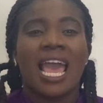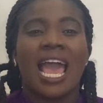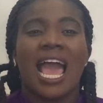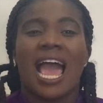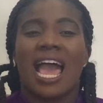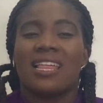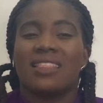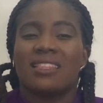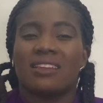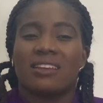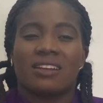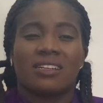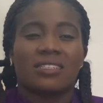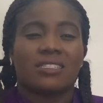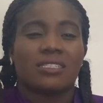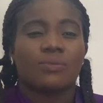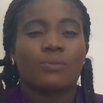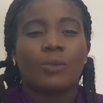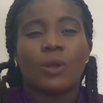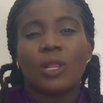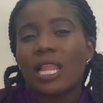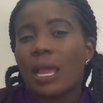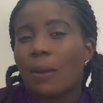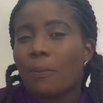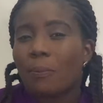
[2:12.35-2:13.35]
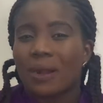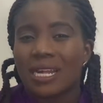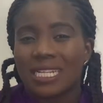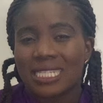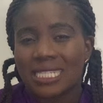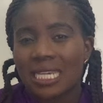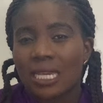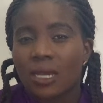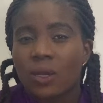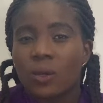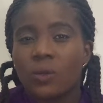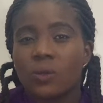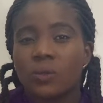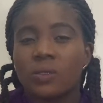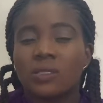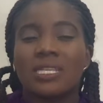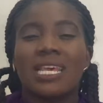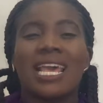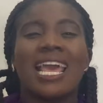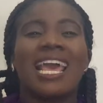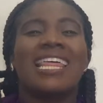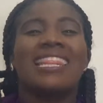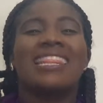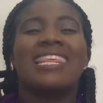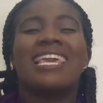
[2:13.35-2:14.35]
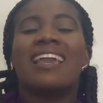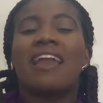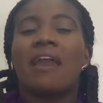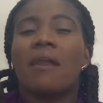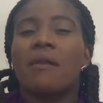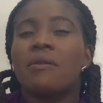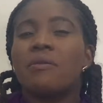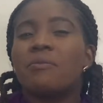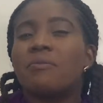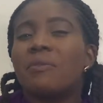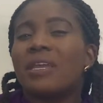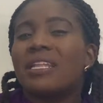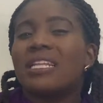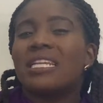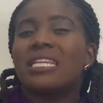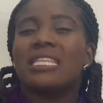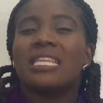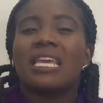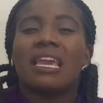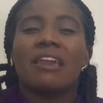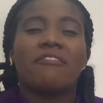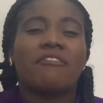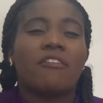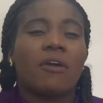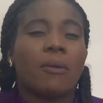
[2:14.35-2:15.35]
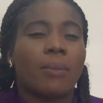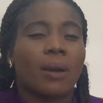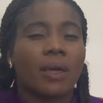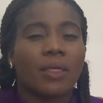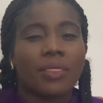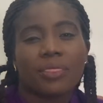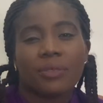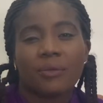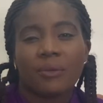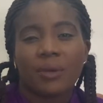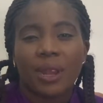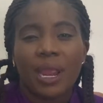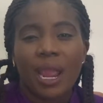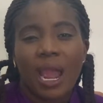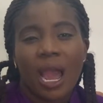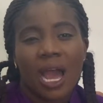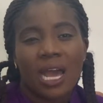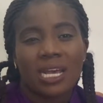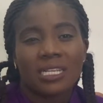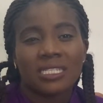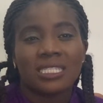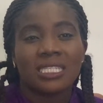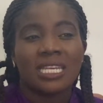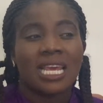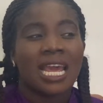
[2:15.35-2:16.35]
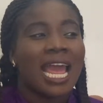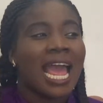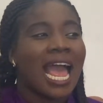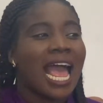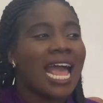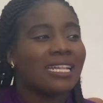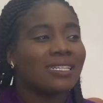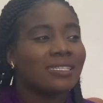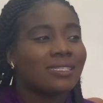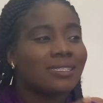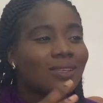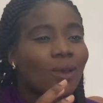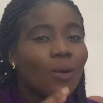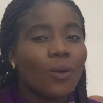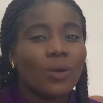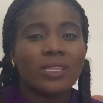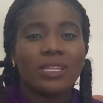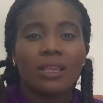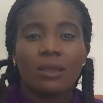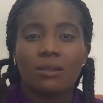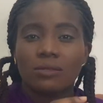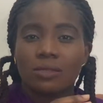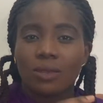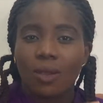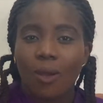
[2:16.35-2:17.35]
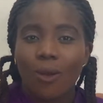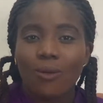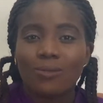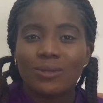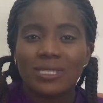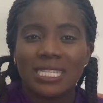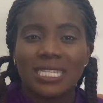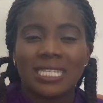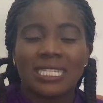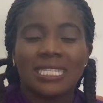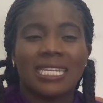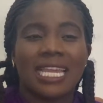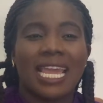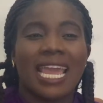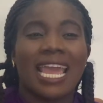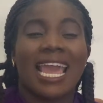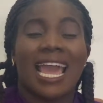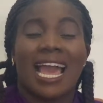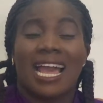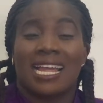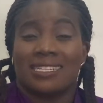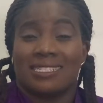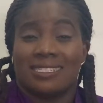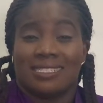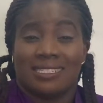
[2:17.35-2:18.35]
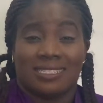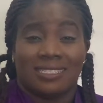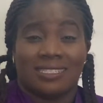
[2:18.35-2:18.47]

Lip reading: and there are smaller particles, they can remain in there for about 3 hours, and someone else comes in there and